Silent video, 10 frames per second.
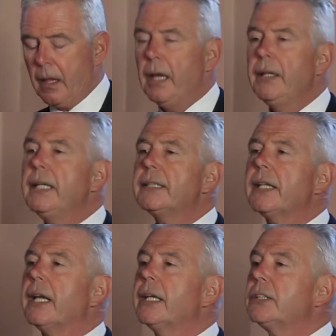And these are
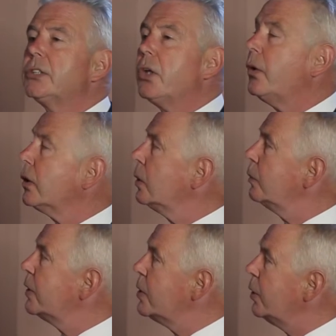the historical
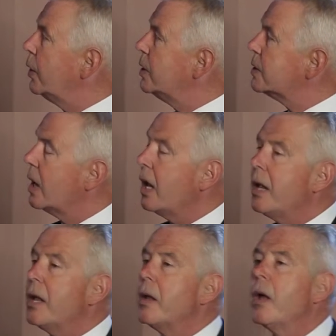returns
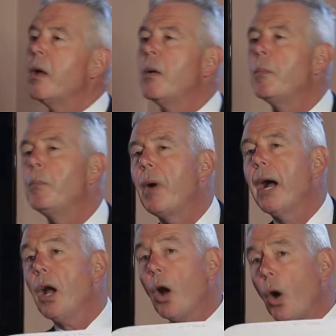
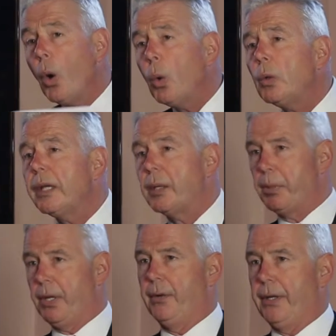by holding
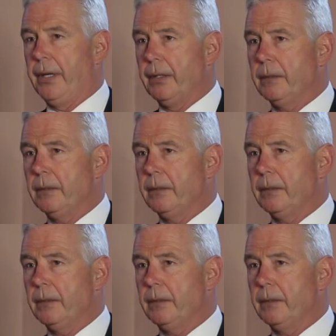period.